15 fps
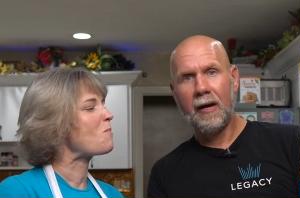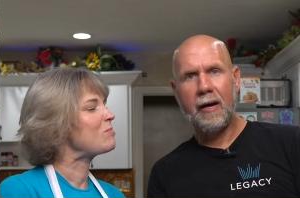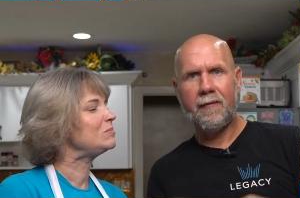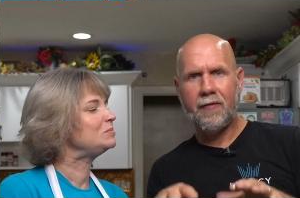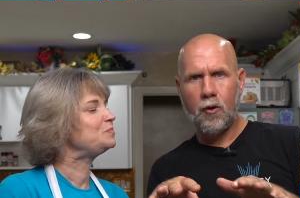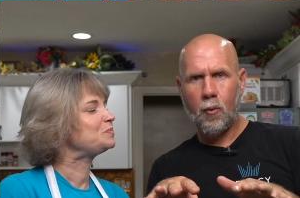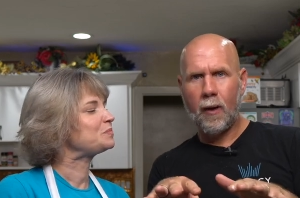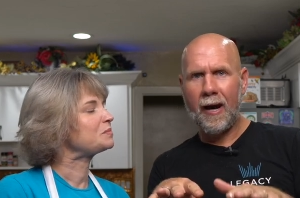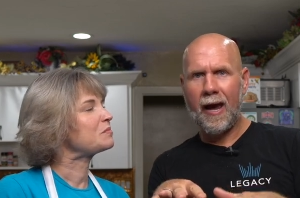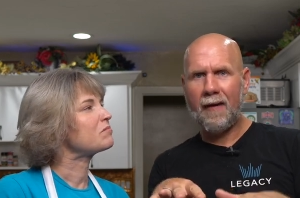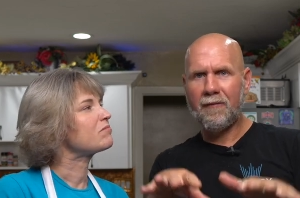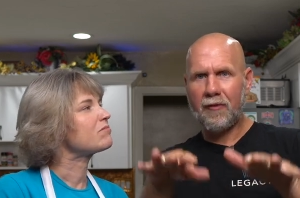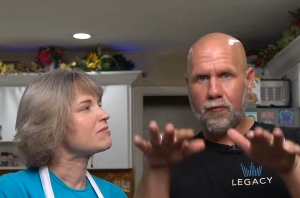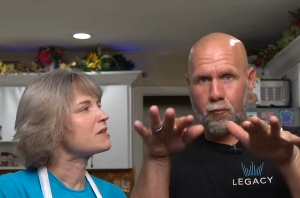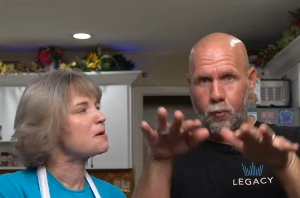Speaker 1: if you want to
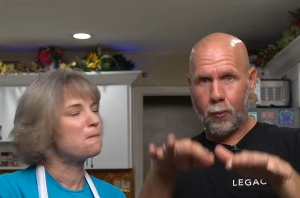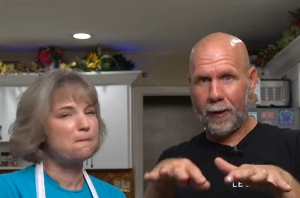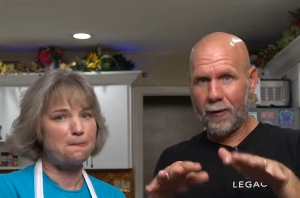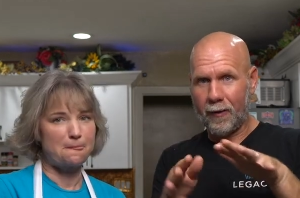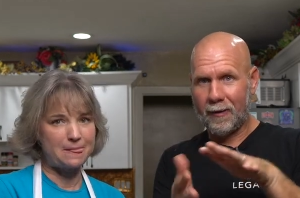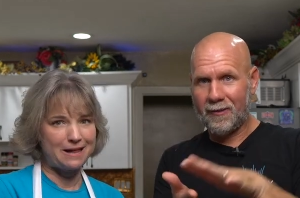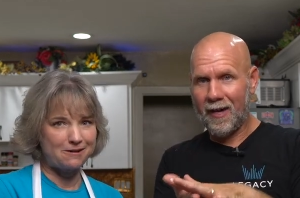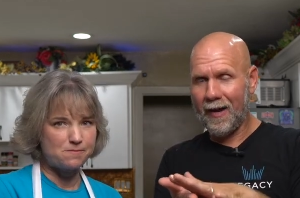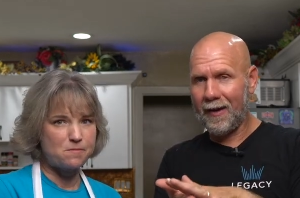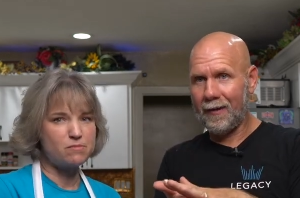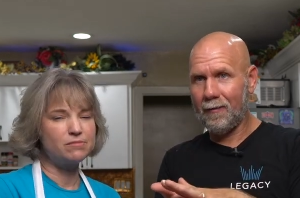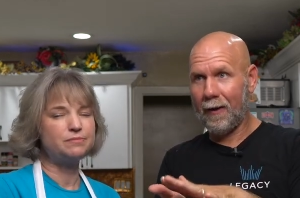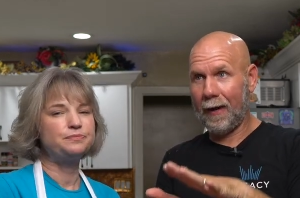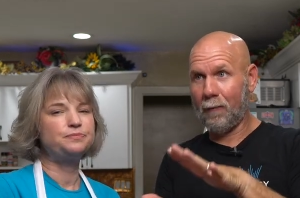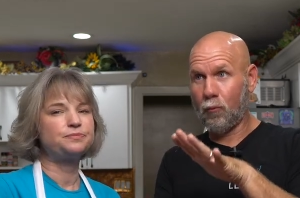have this really
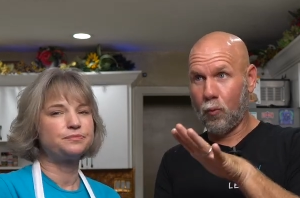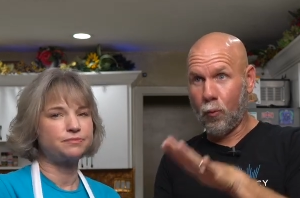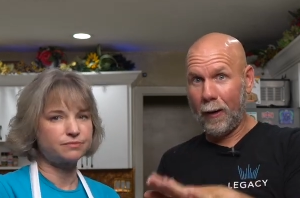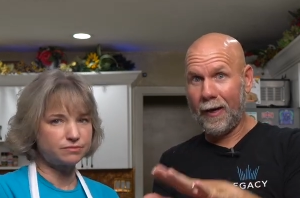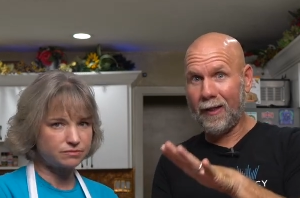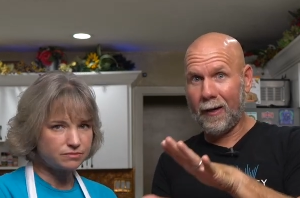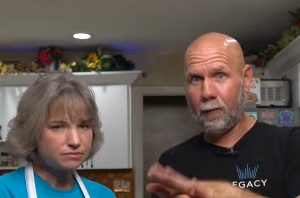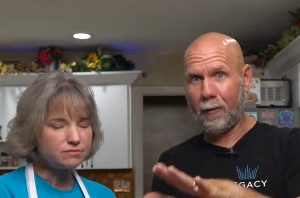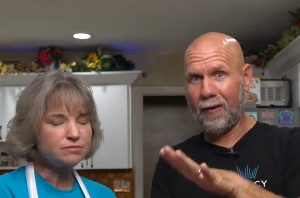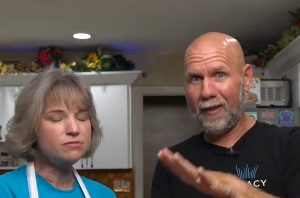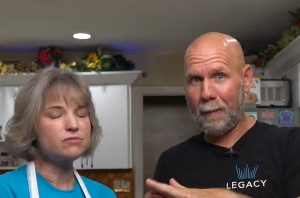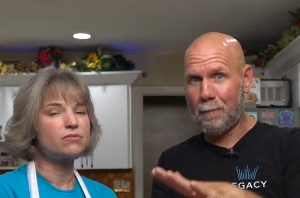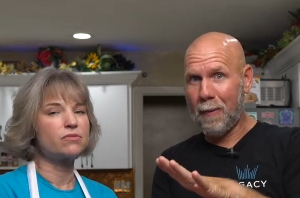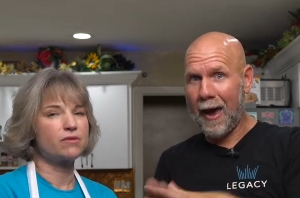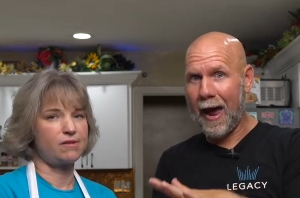tight, like really,
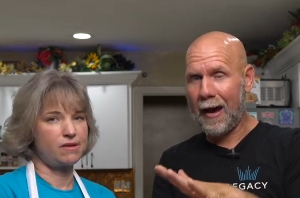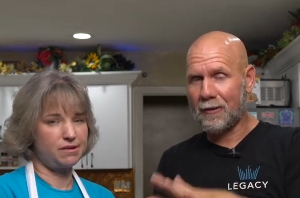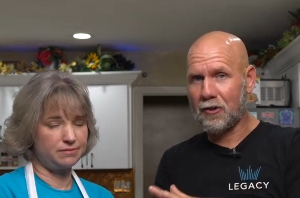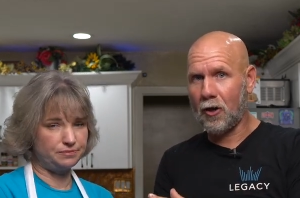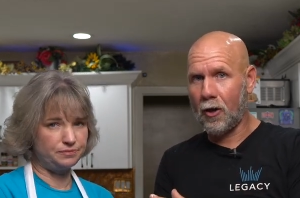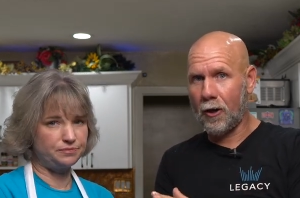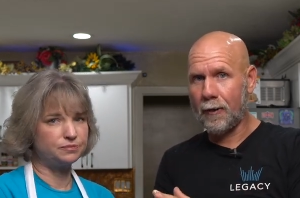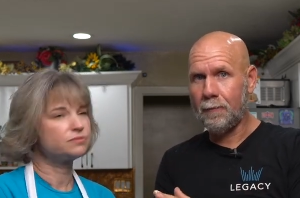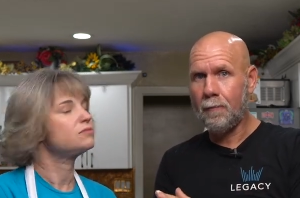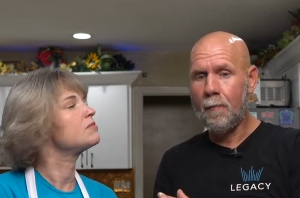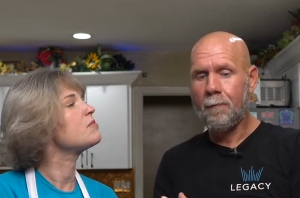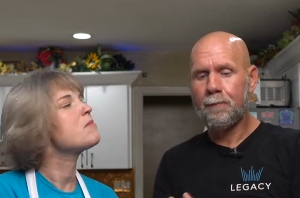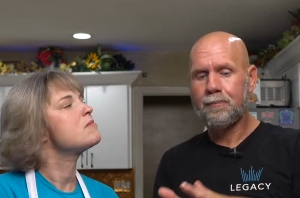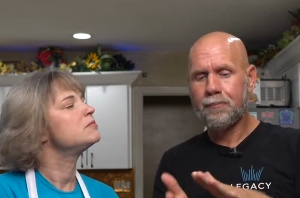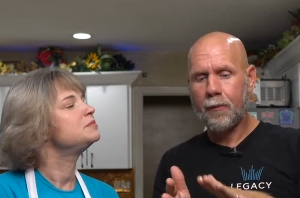really packed hard,
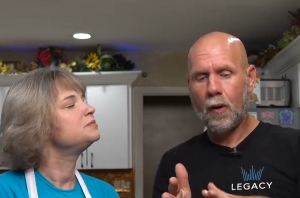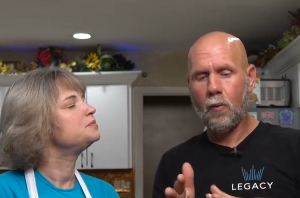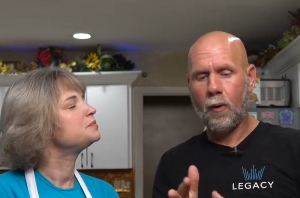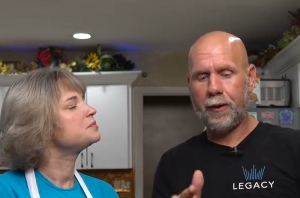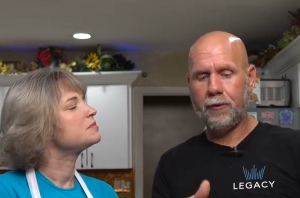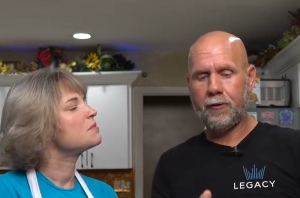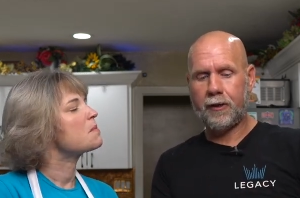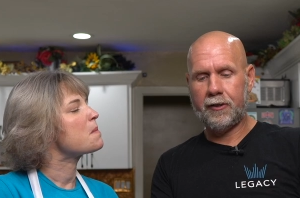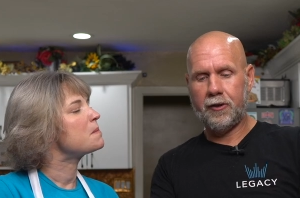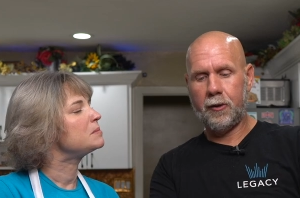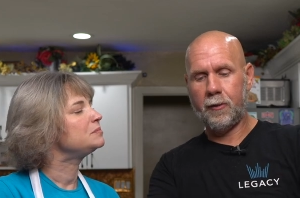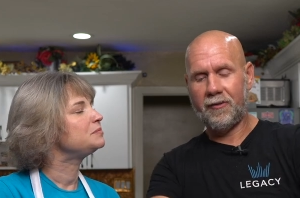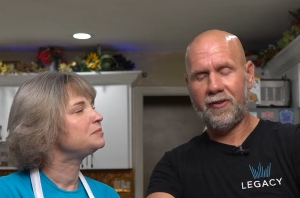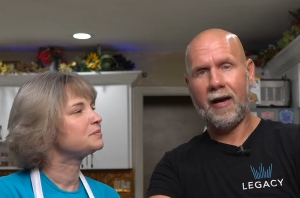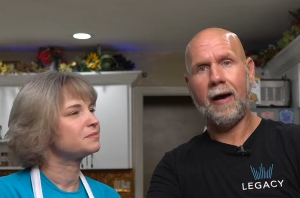what you can
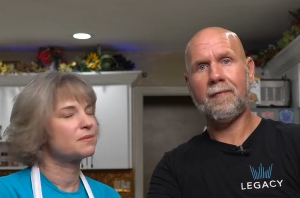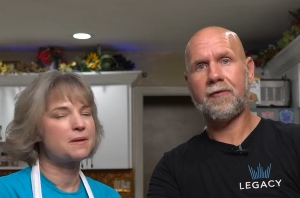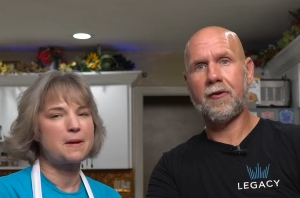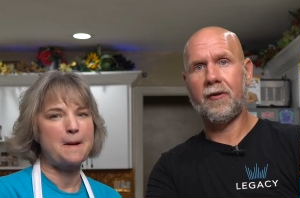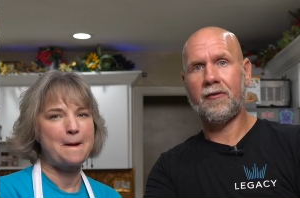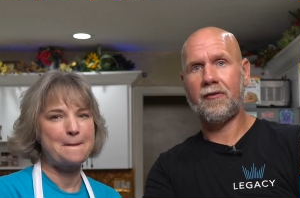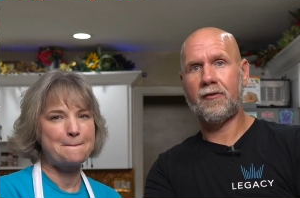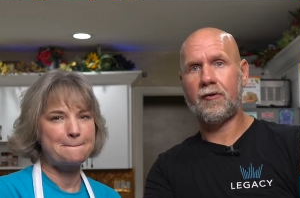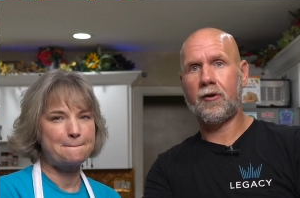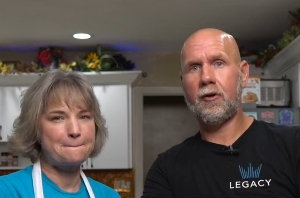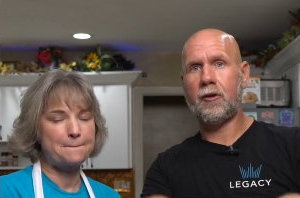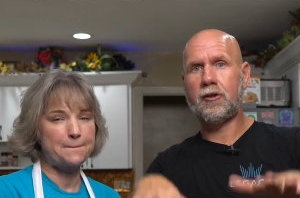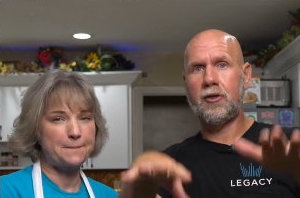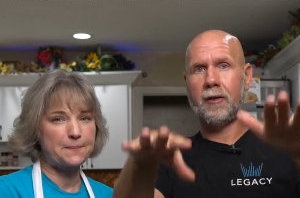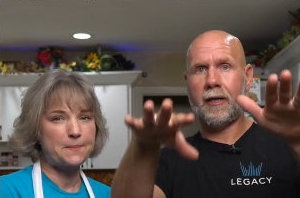do is after this is
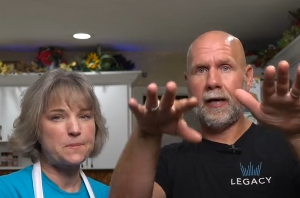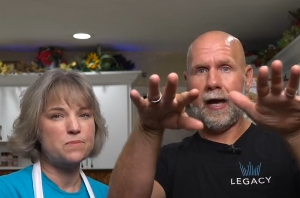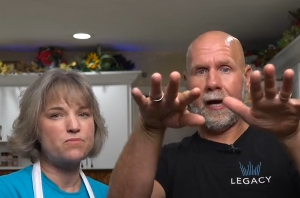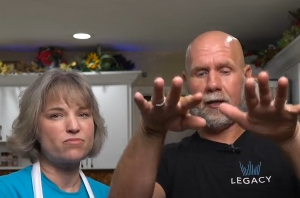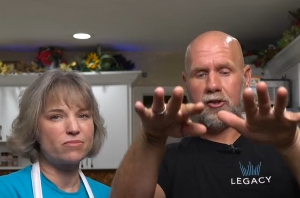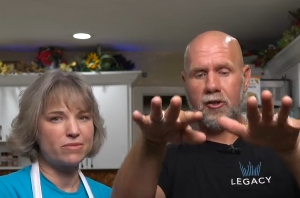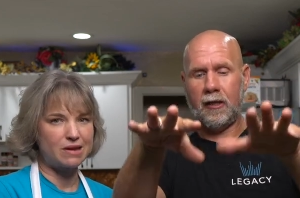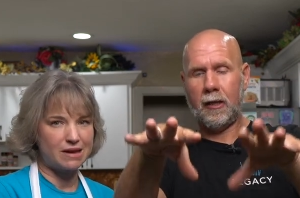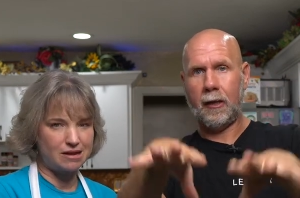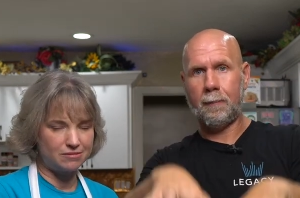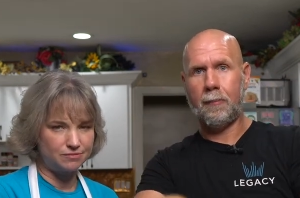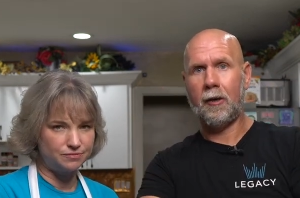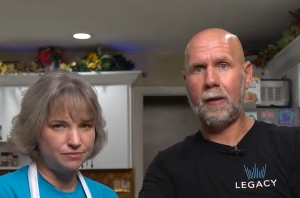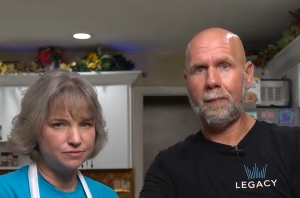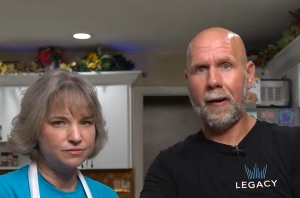cooked, you can actually
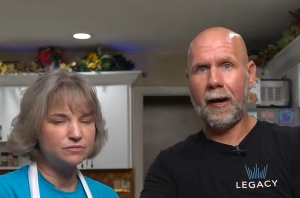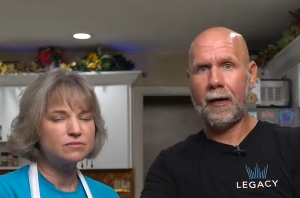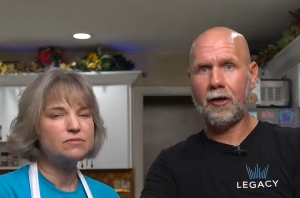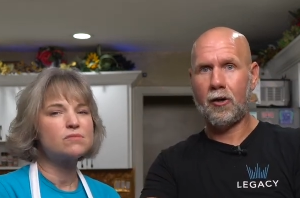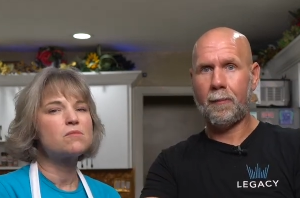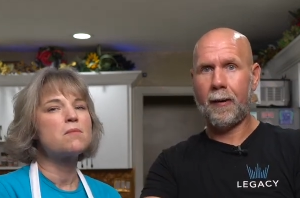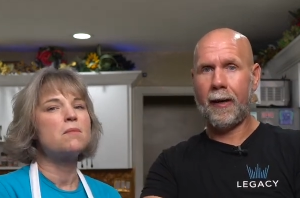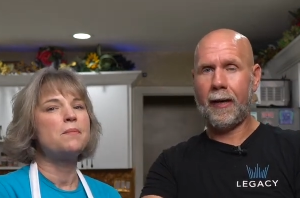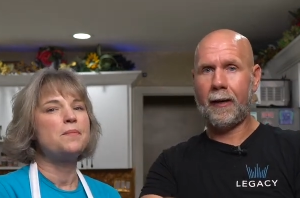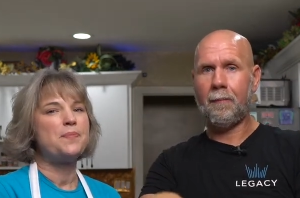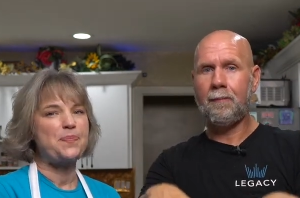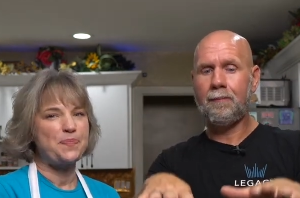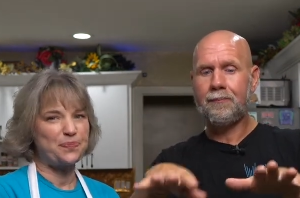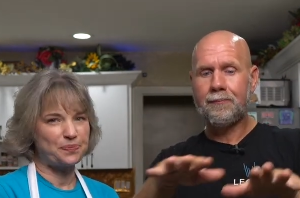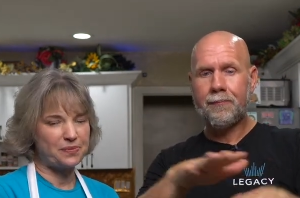like put it back in your
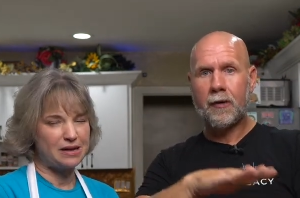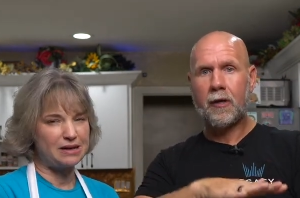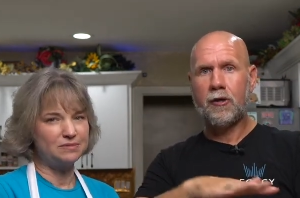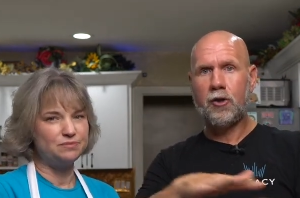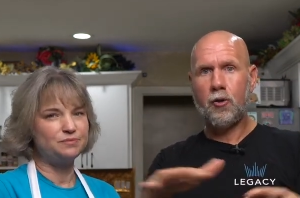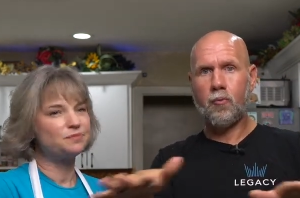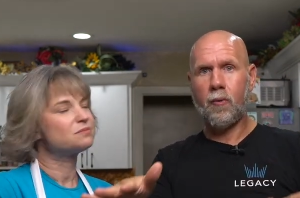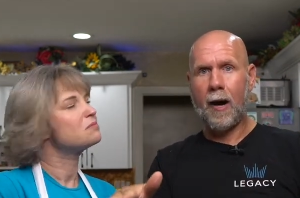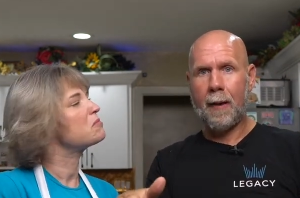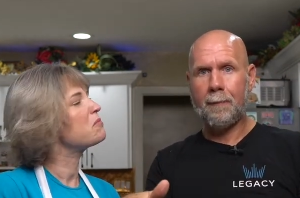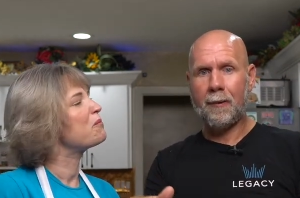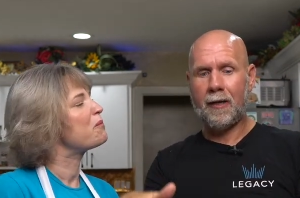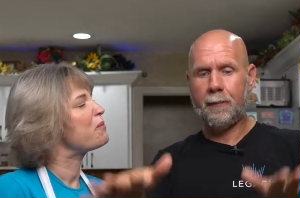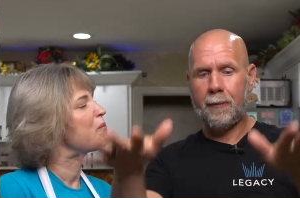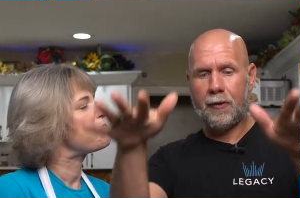pan, you wrap
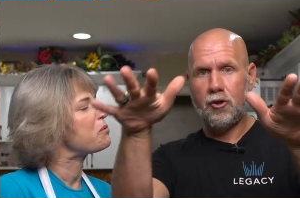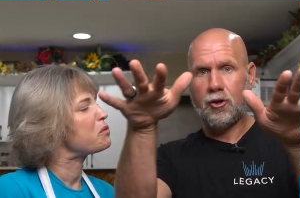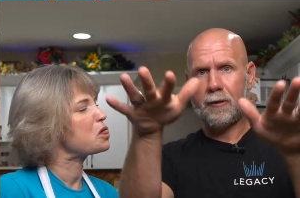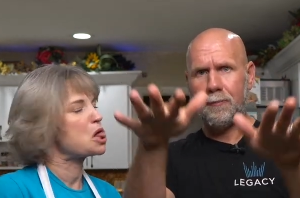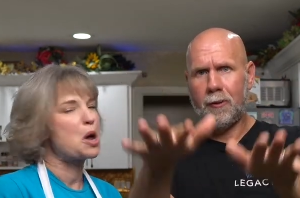it up and you could